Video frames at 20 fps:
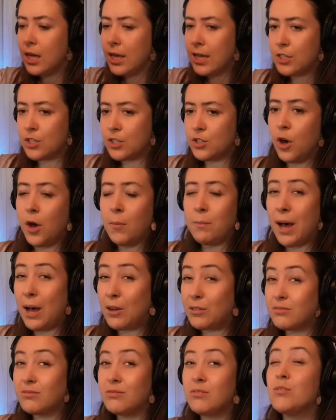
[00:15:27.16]
It's not
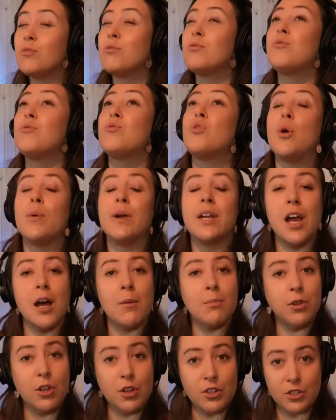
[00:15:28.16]
about throwing
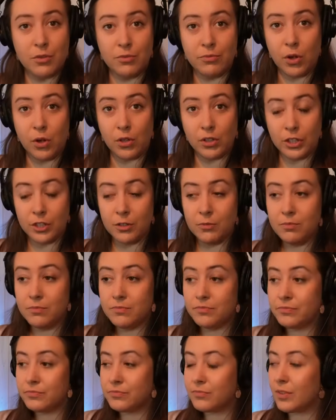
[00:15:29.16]
up lots of volume.
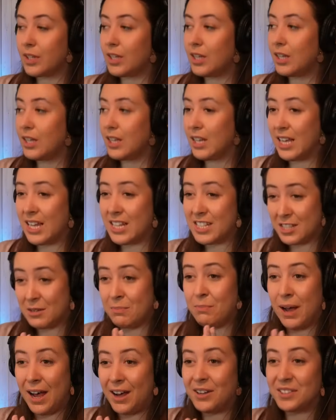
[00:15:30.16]
It's
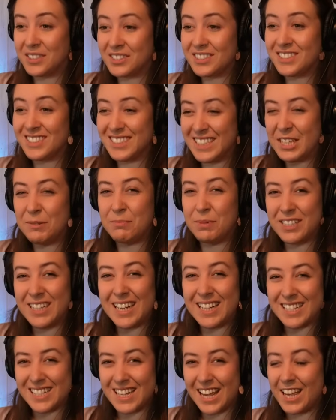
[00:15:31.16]
about keeping
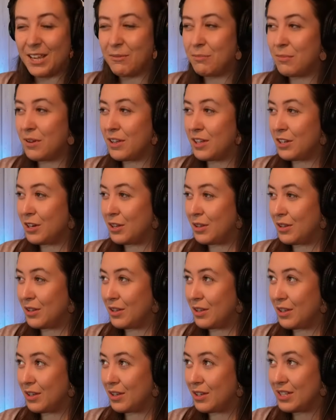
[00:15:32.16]
that same, you know,
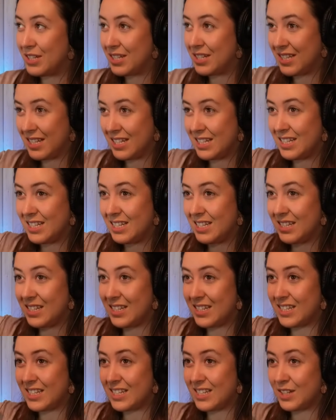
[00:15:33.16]

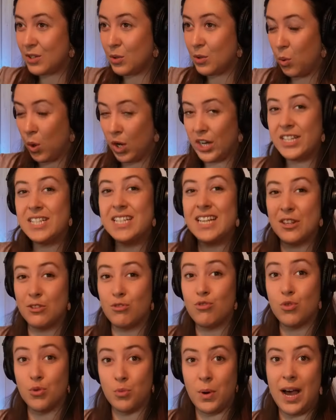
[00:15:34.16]
consistent quality
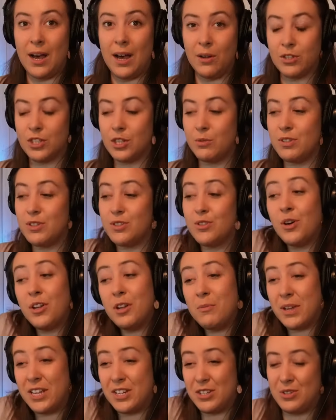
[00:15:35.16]
throughout. So he's got
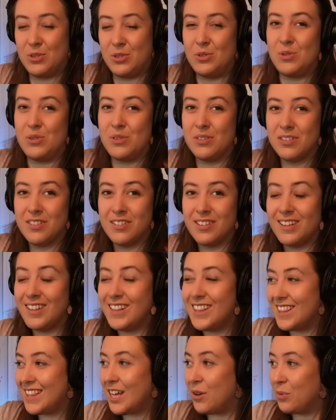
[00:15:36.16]
to make sure
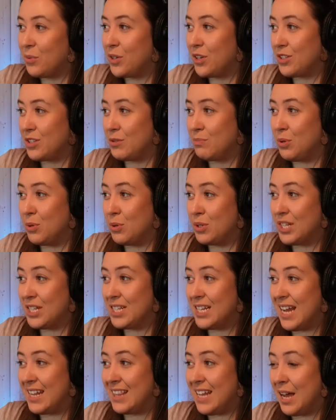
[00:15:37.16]
that we are
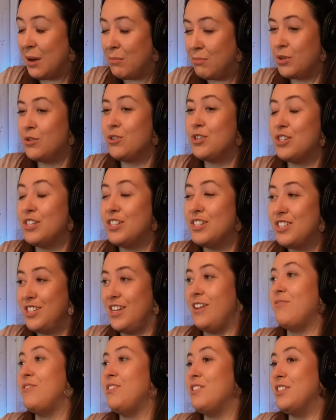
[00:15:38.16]
supported, and that emotion is
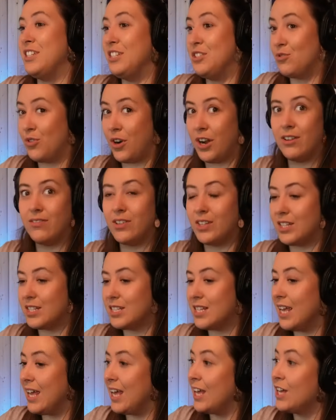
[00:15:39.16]
definitely driving
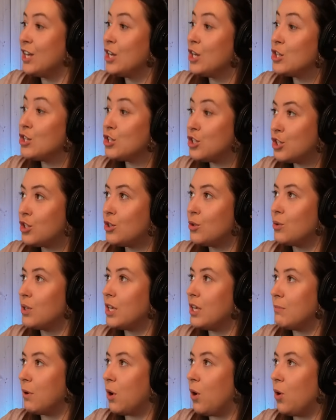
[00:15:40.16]
us here to
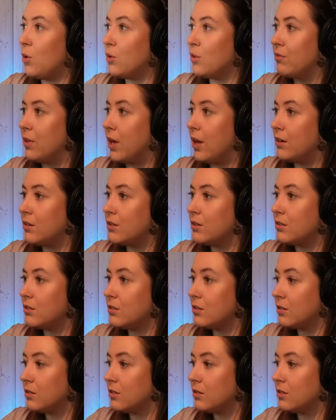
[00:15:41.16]
keep a hold of that.